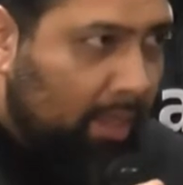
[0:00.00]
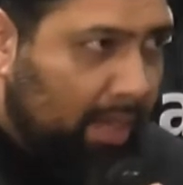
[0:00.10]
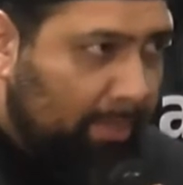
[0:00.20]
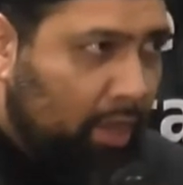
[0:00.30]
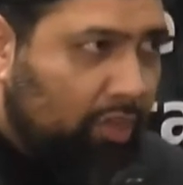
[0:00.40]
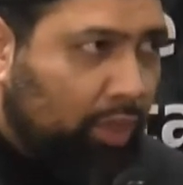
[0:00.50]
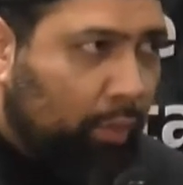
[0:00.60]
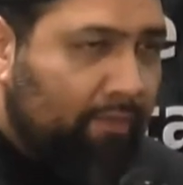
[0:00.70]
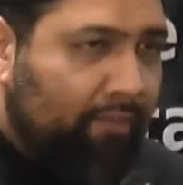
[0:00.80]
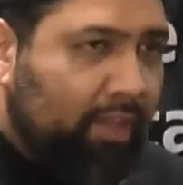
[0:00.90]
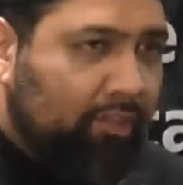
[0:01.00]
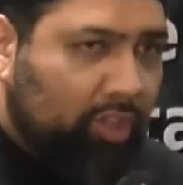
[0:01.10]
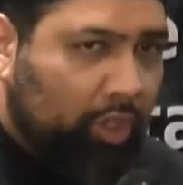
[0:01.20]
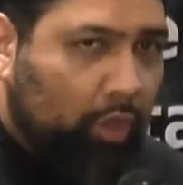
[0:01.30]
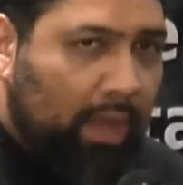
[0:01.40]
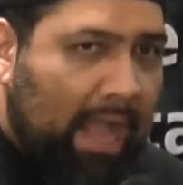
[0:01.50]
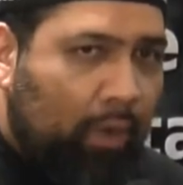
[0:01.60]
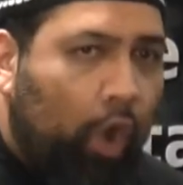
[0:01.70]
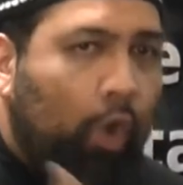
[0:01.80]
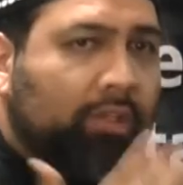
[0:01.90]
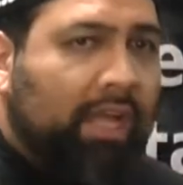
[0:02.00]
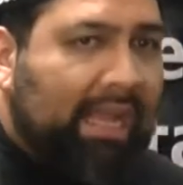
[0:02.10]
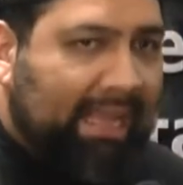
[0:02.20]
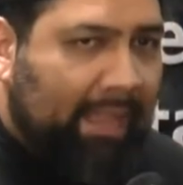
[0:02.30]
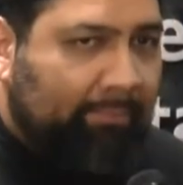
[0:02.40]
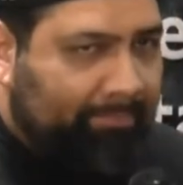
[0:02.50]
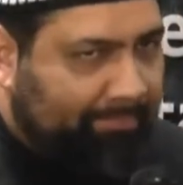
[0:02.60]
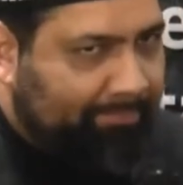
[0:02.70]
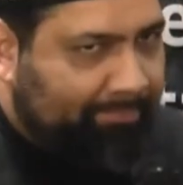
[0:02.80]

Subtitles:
Let me also reveal to you how old I am.